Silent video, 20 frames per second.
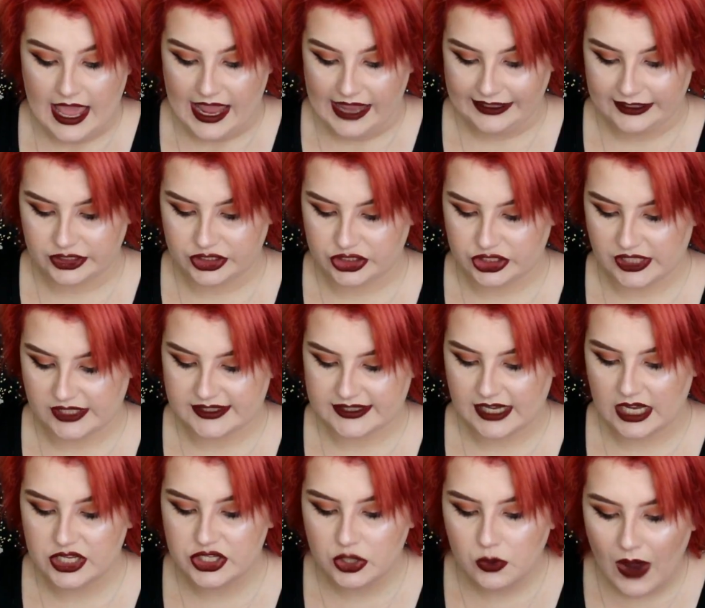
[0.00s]
It's just
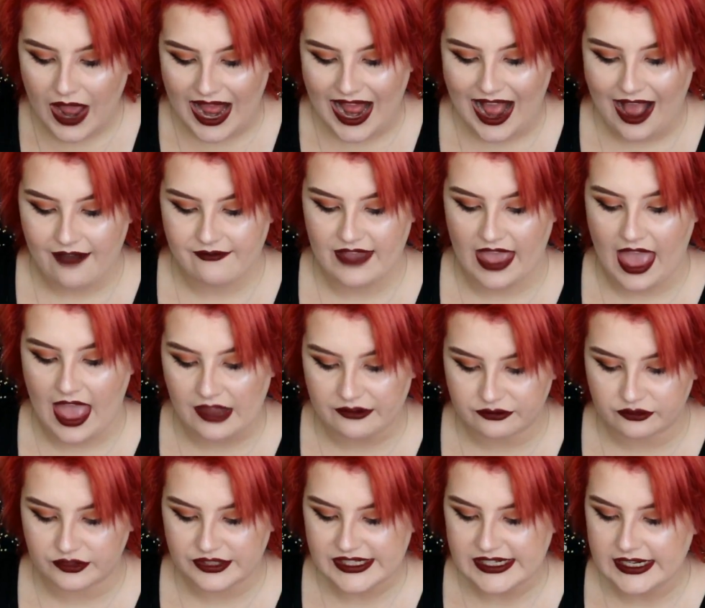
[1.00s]
because you have
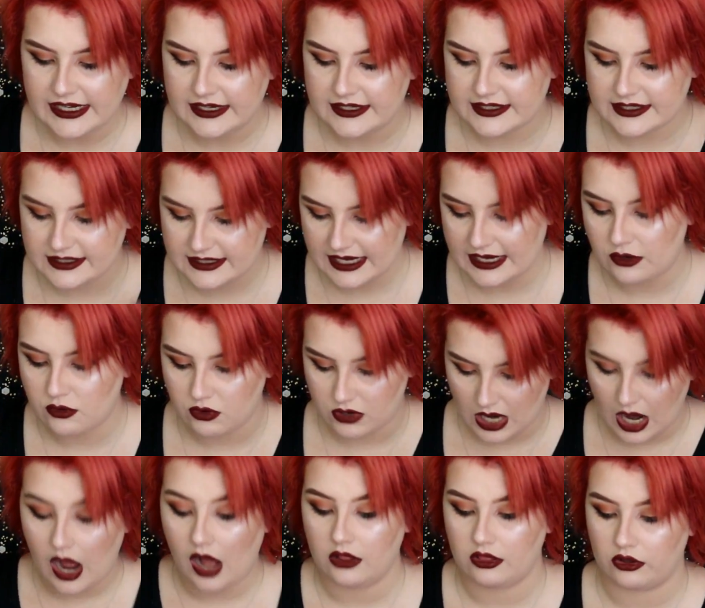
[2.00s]
every single
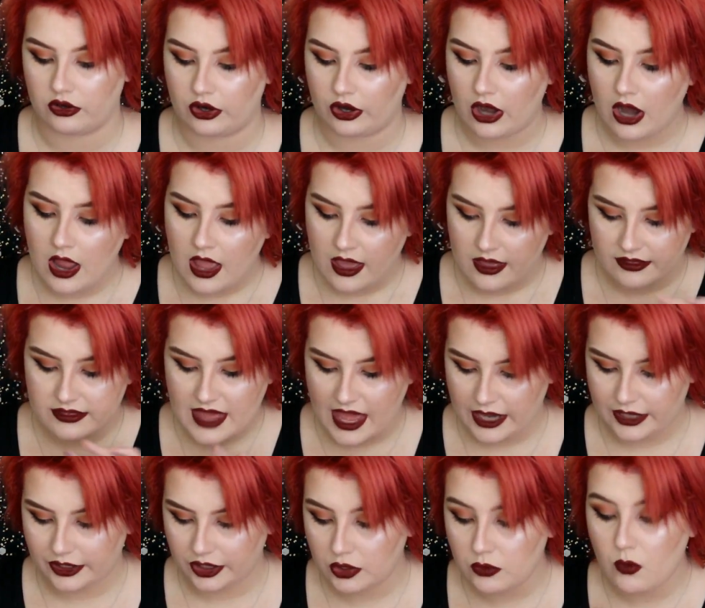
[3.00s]
color
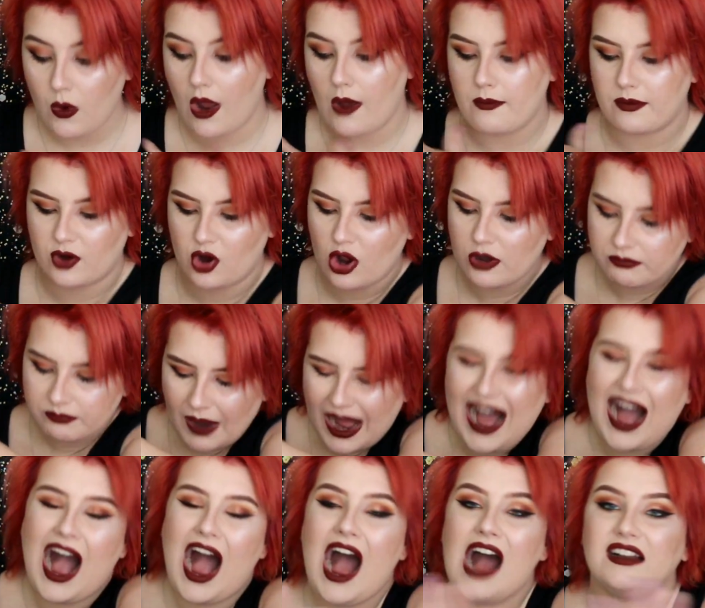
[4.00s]
that you could
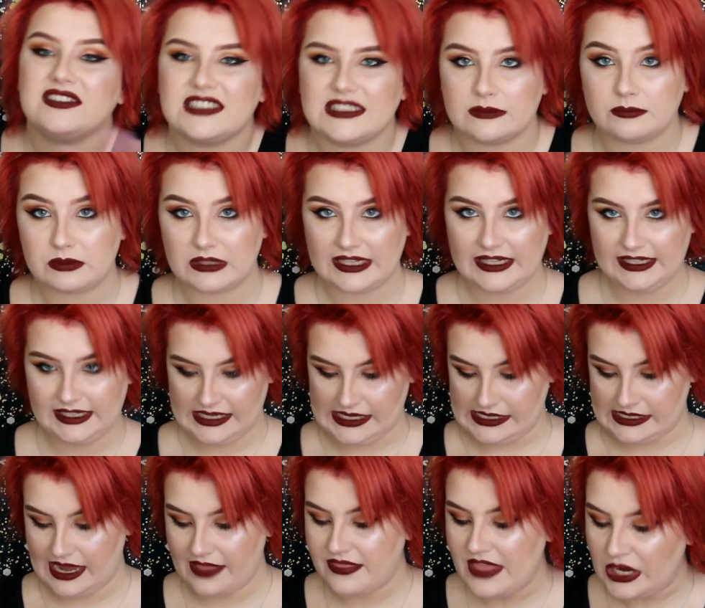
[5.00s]
possibly
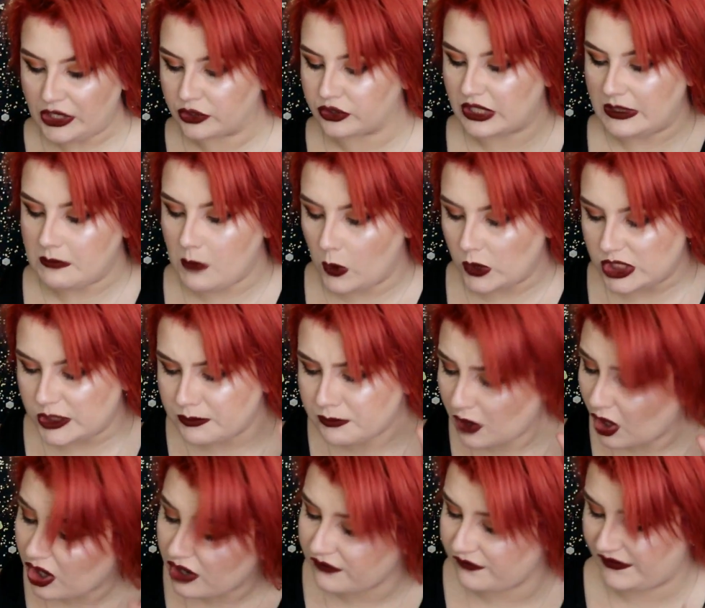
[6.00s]
need, and they're the most
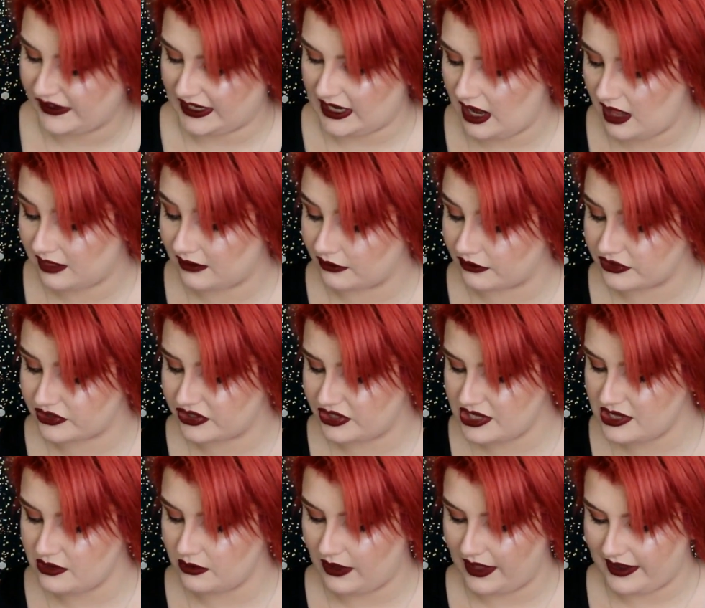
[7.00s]
perfect colors
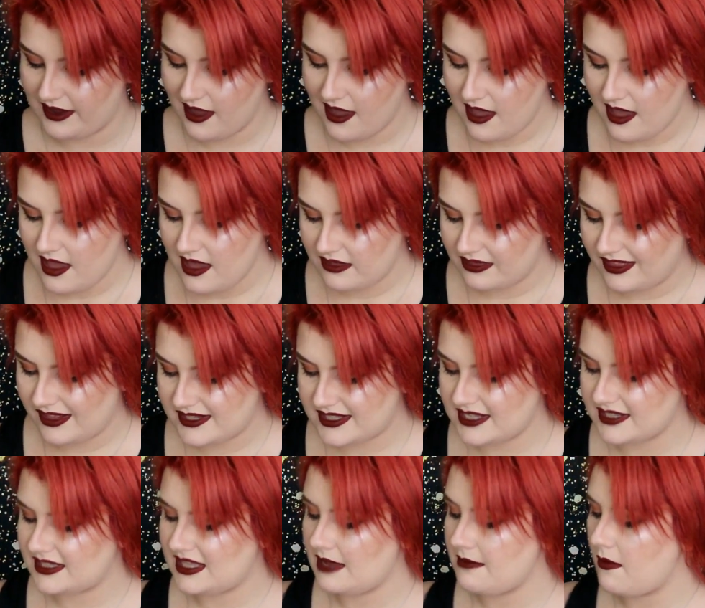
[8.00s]
too. Like, this
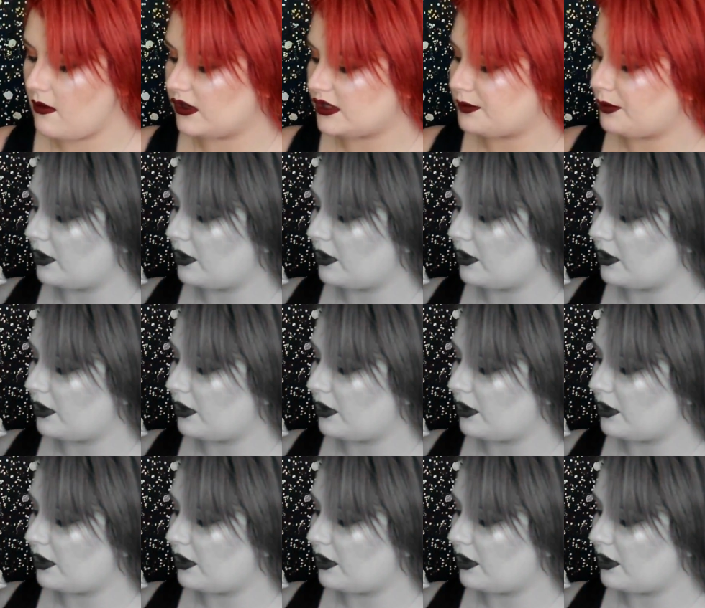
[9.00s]
is the most